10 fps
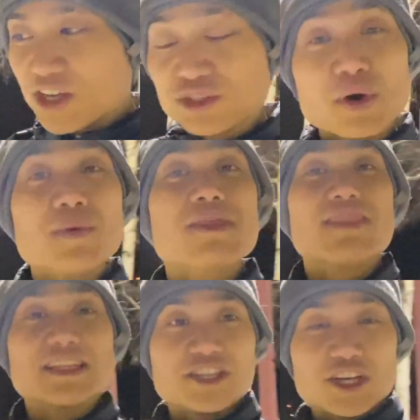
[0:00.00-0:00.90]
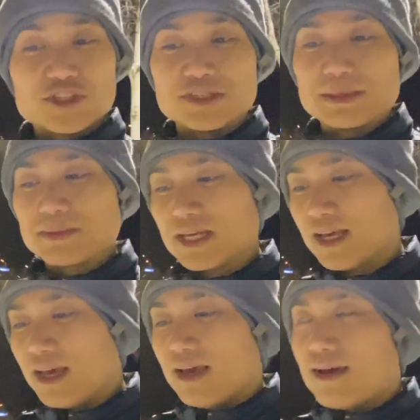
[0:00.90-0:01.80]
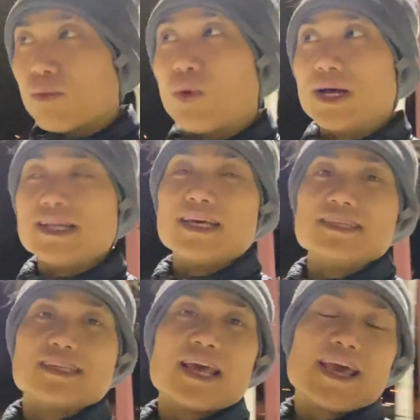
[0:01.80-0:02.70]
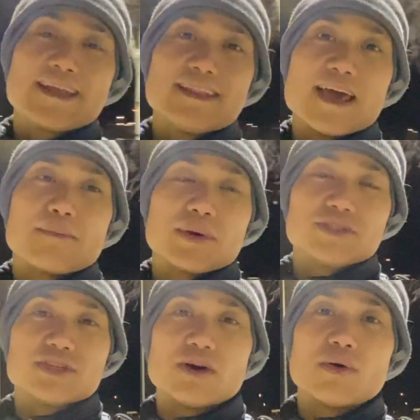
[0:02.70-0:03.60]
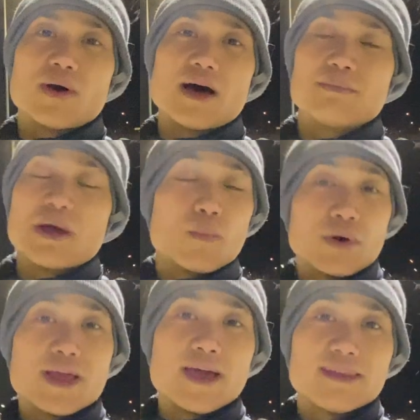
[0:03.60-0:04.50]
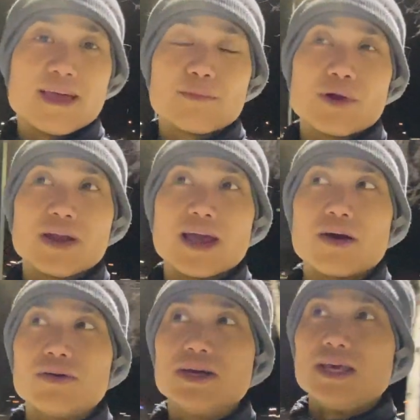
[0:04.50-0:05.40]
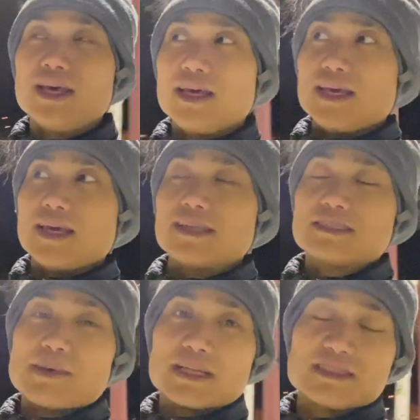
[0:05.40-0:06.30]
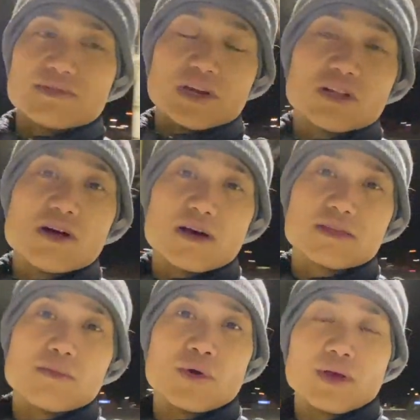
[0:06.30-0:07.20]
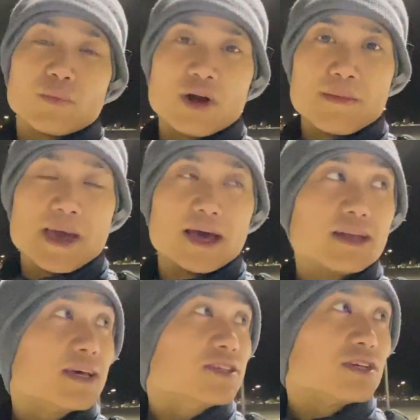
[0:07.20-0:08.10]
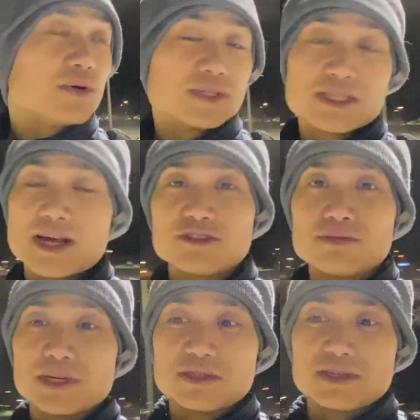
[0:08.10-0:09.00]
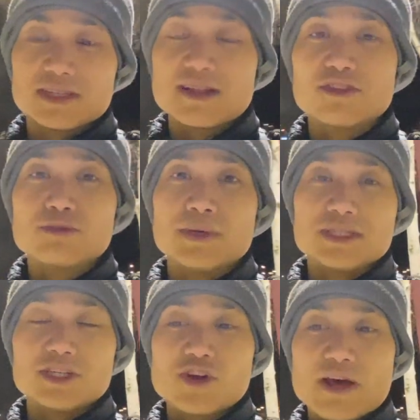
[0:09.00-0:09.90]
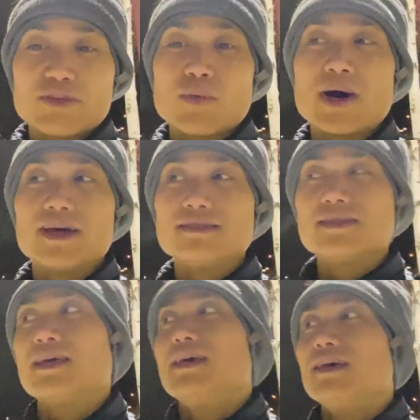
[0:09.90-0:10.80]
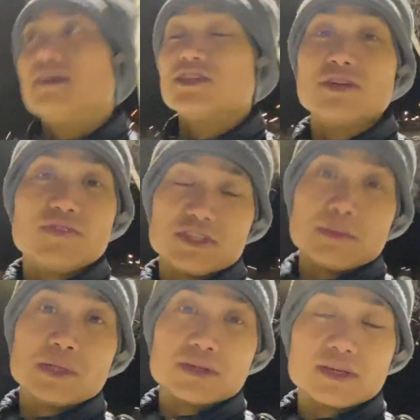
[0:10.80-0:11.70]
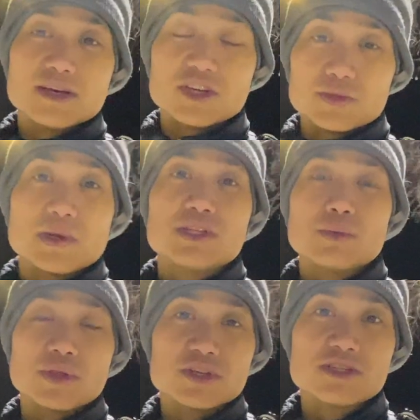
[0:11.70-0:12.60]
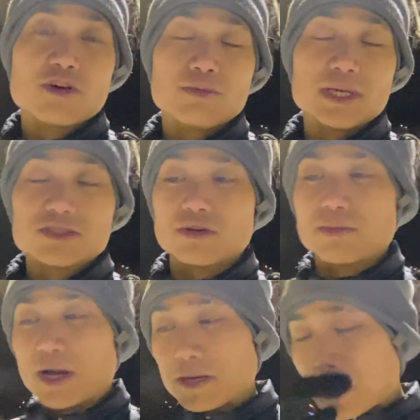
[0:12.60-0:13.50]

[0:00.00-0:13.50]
So that's an extra tip. One is headlamp. So I'm not wearing a headlamp right now. It's about 7 o'clock in the morning where I'm at, so it's not too busy traffic wise, good visibility, especially with the snow being so bright.